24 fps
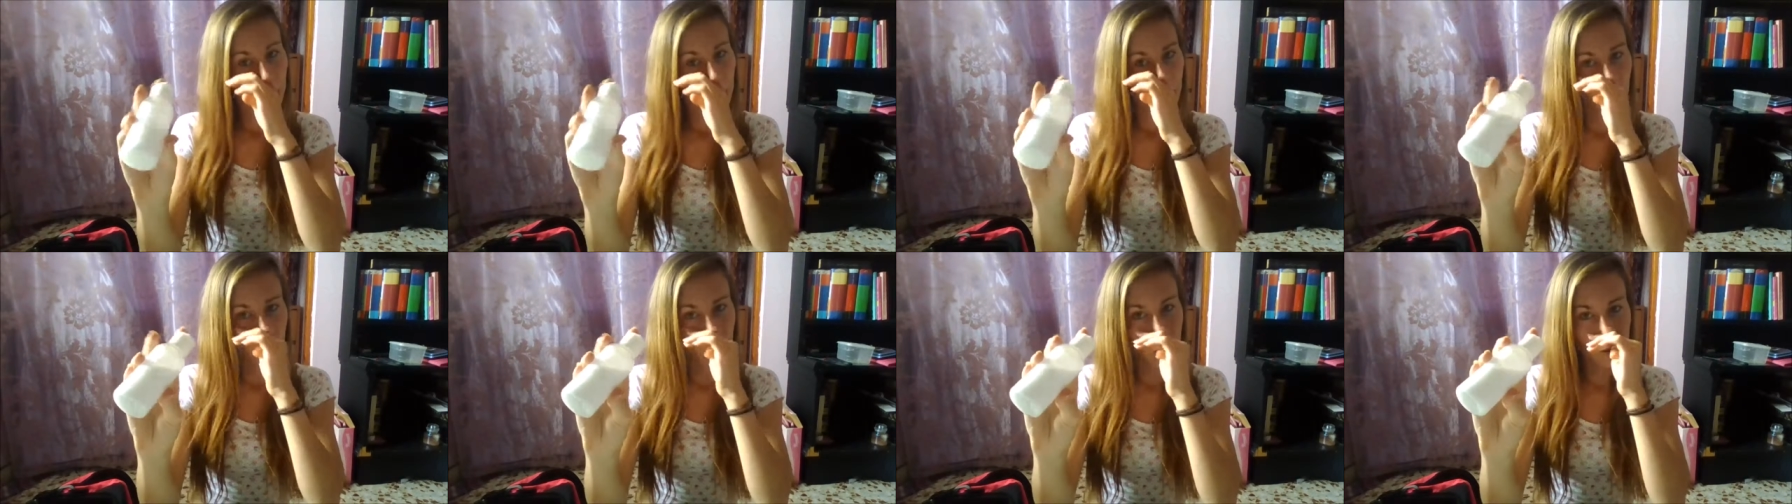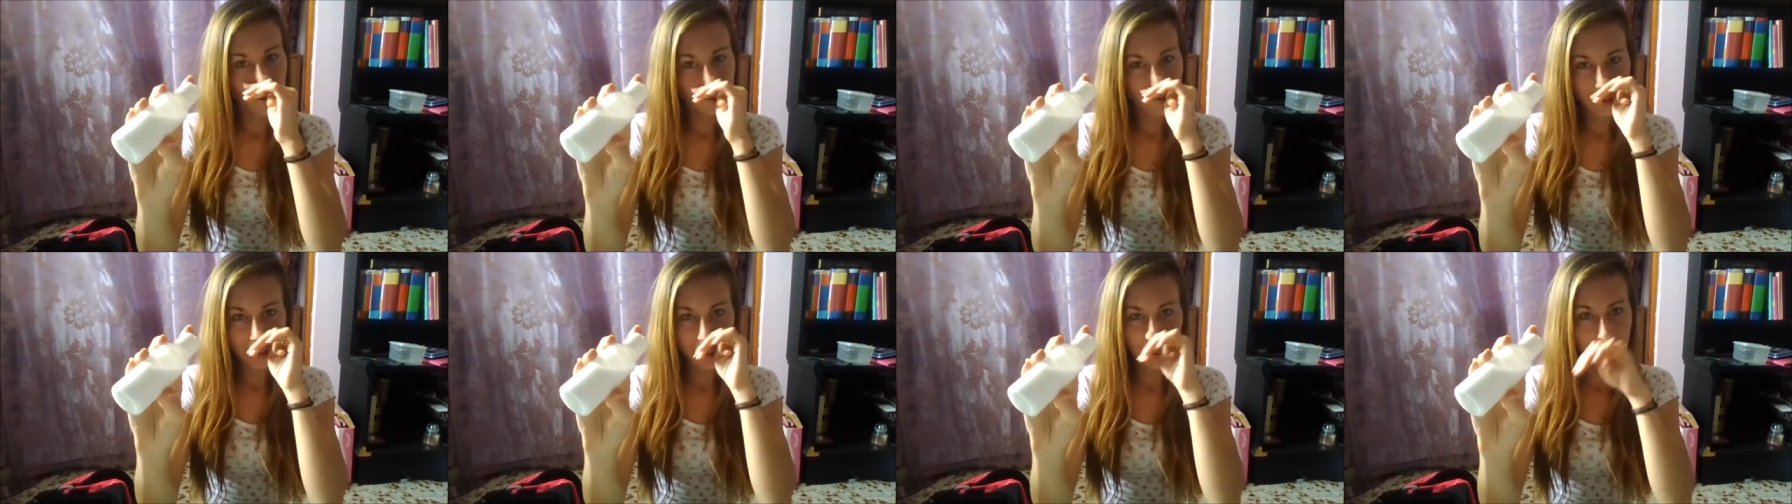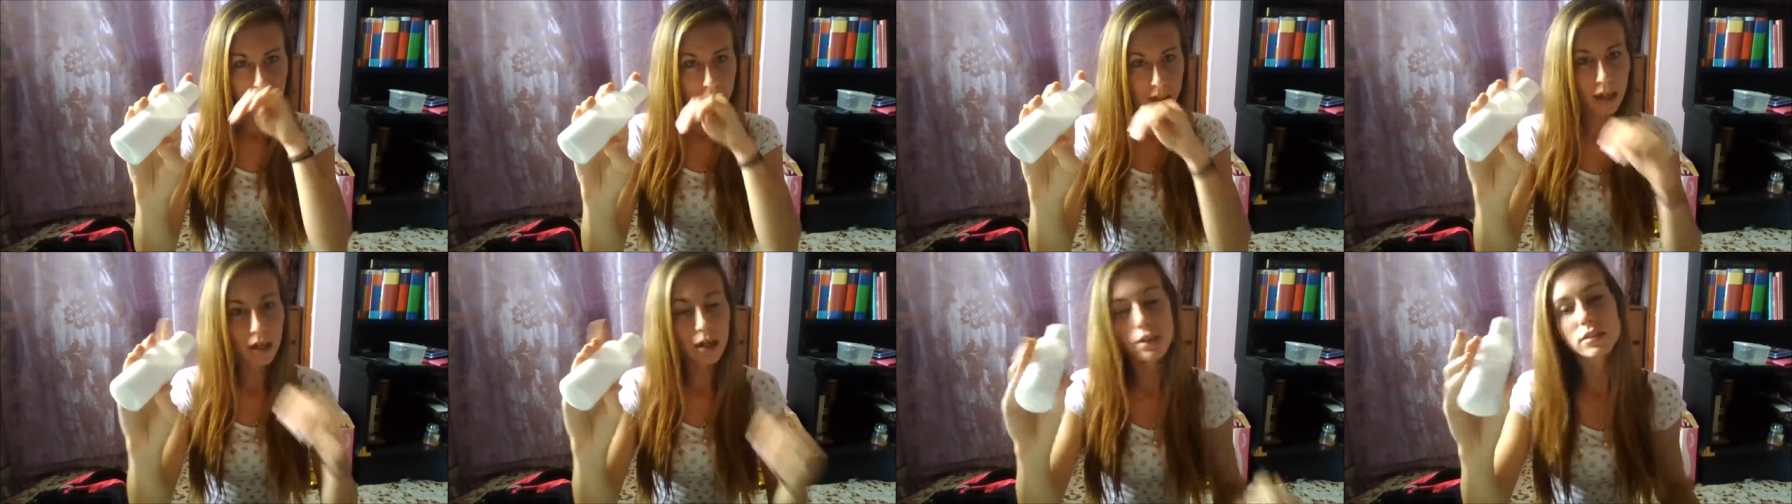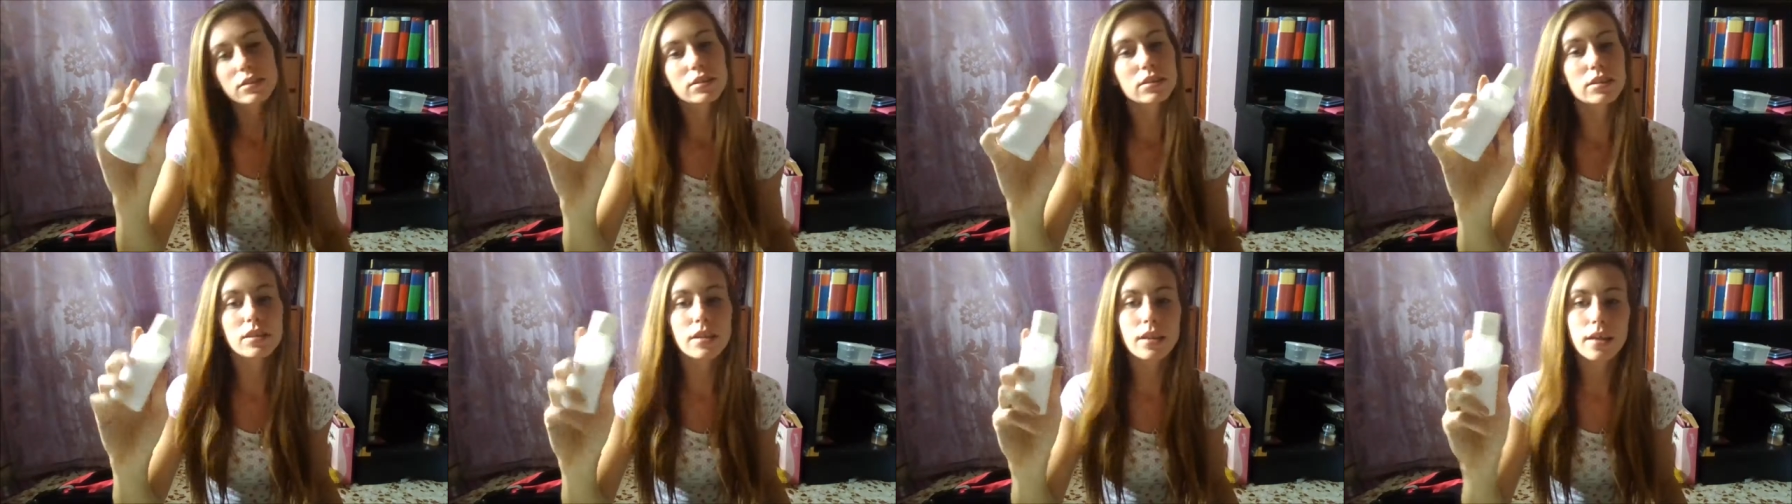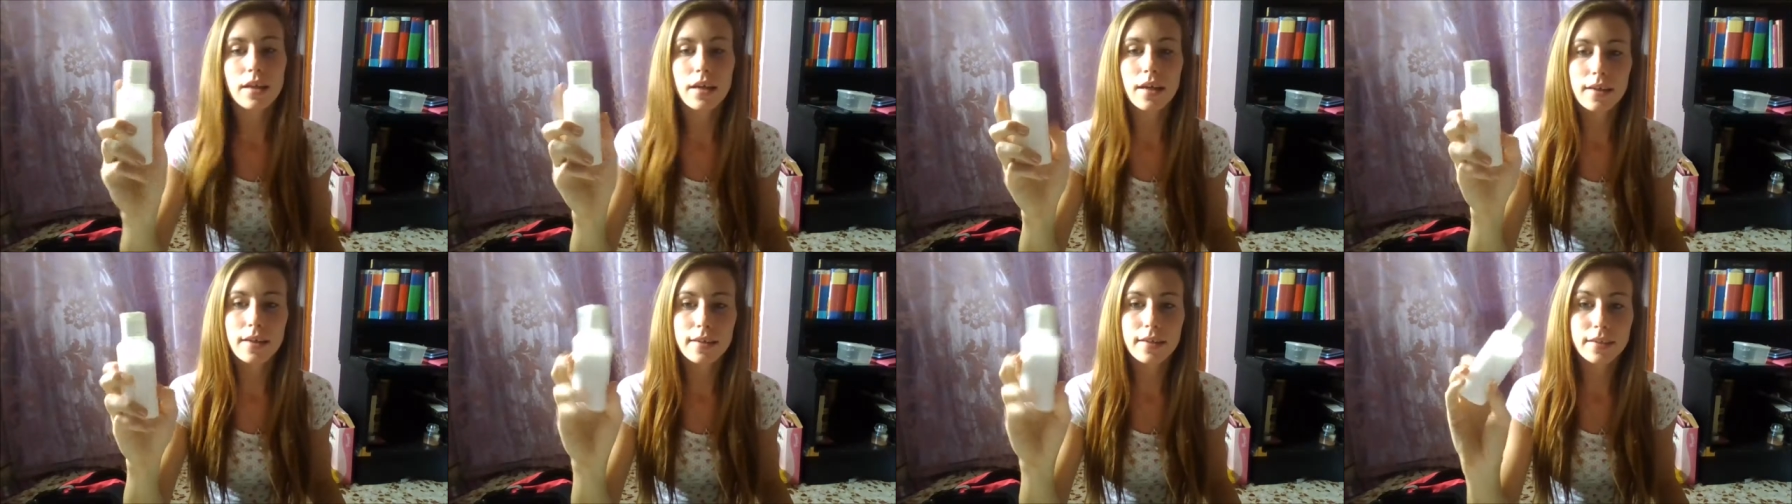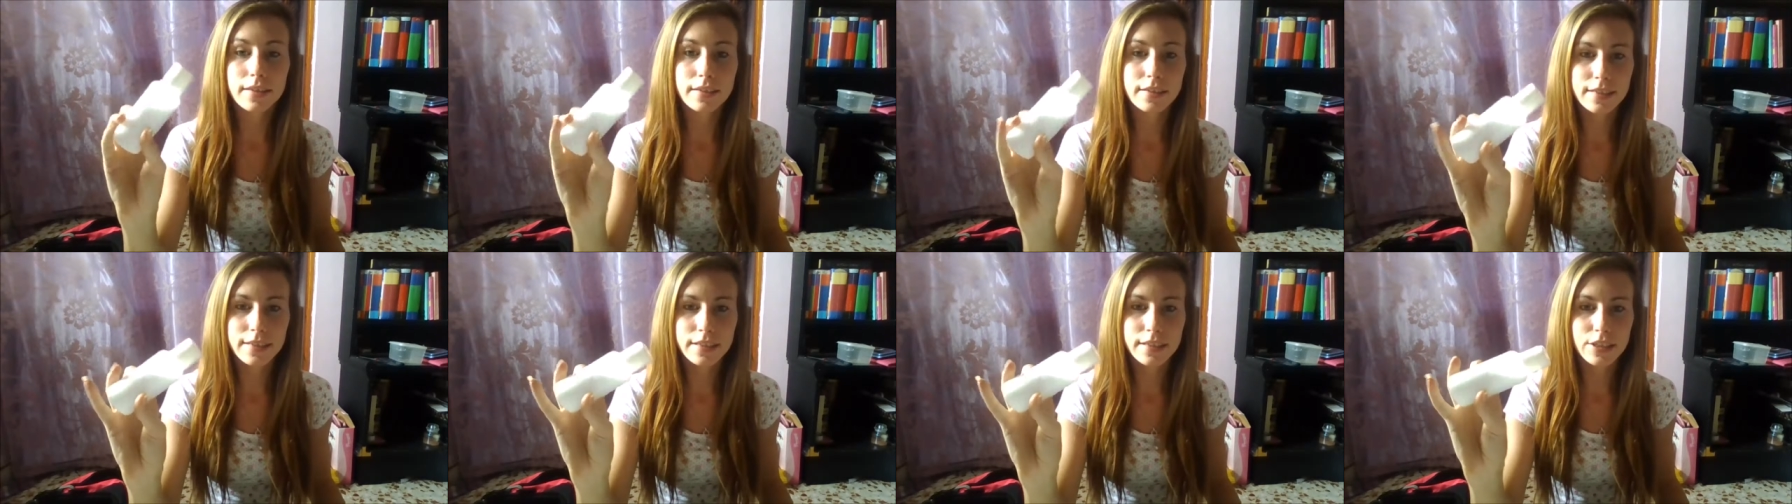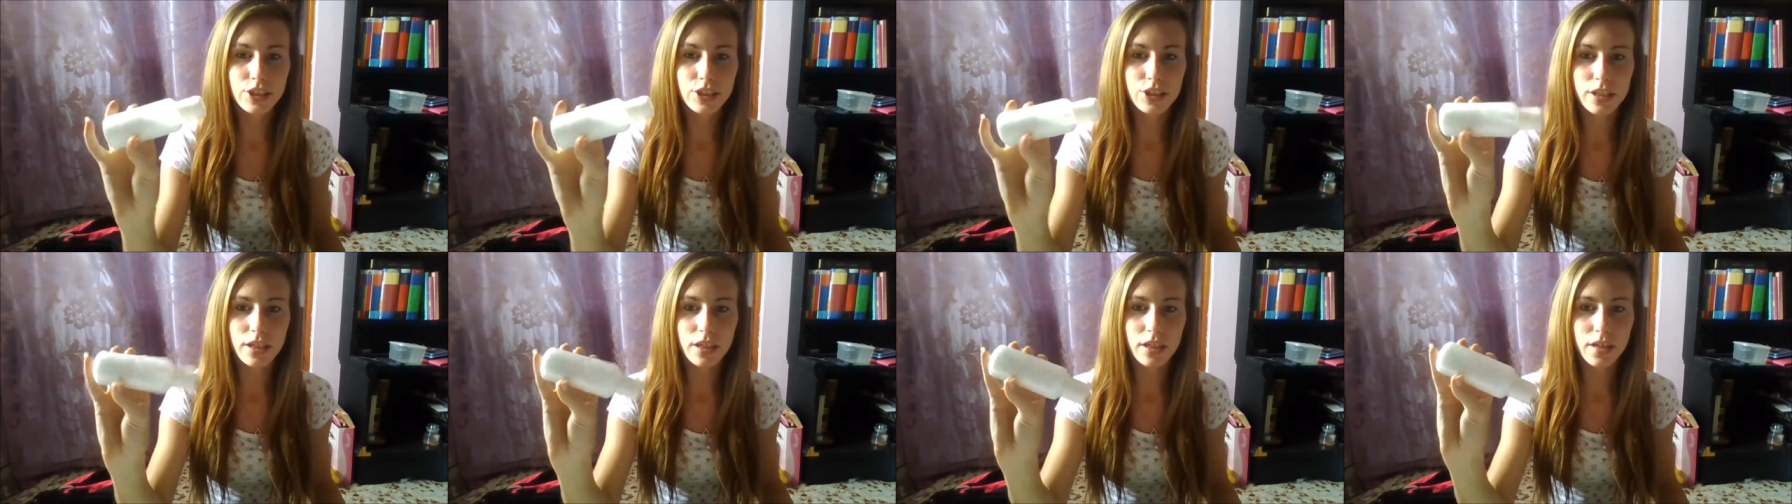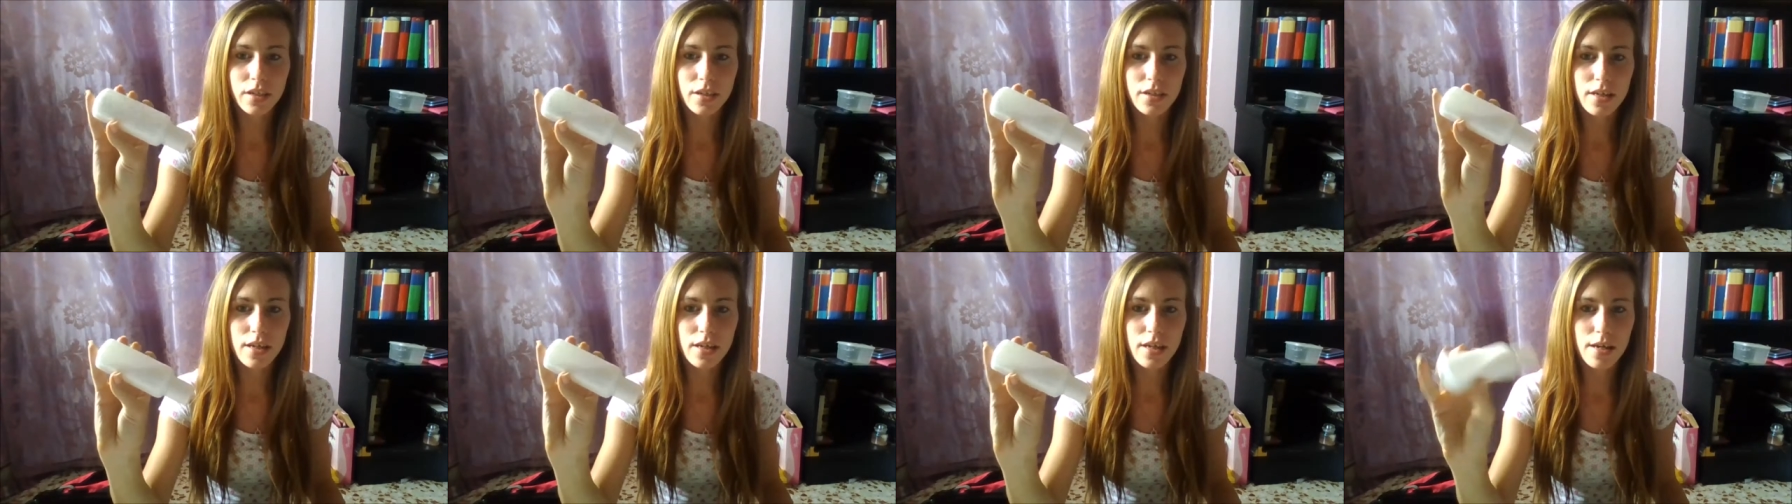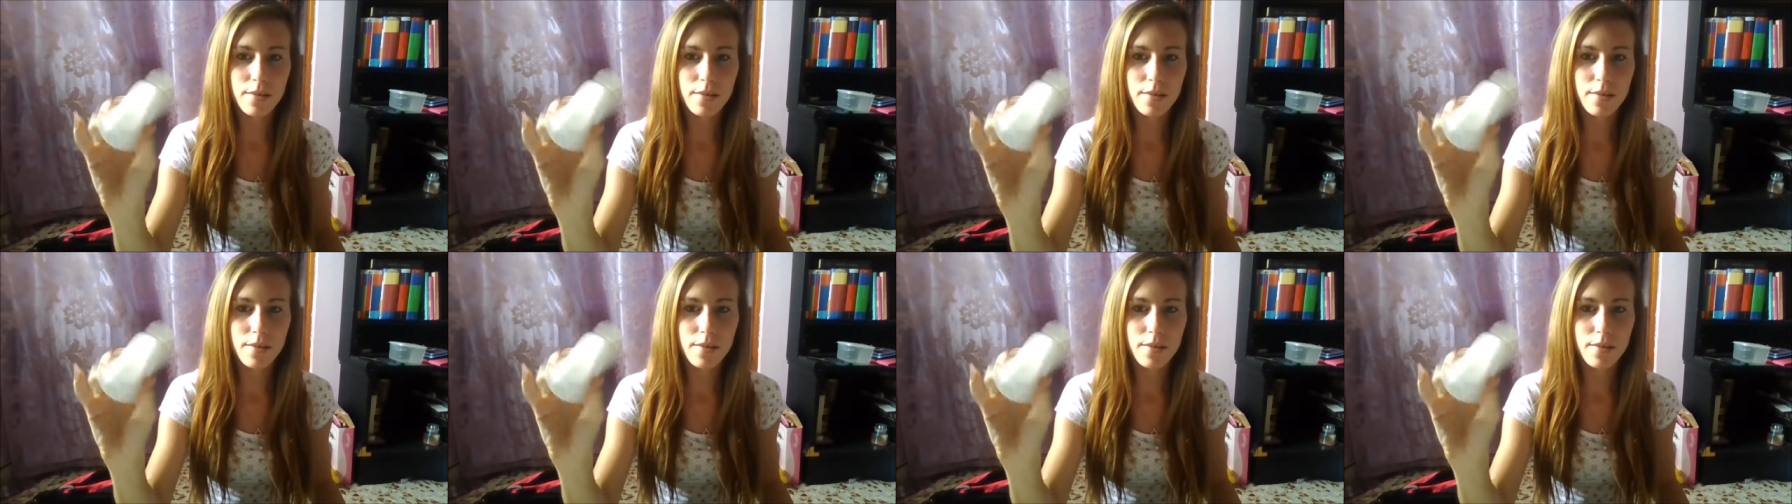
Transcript: coconut conditioner,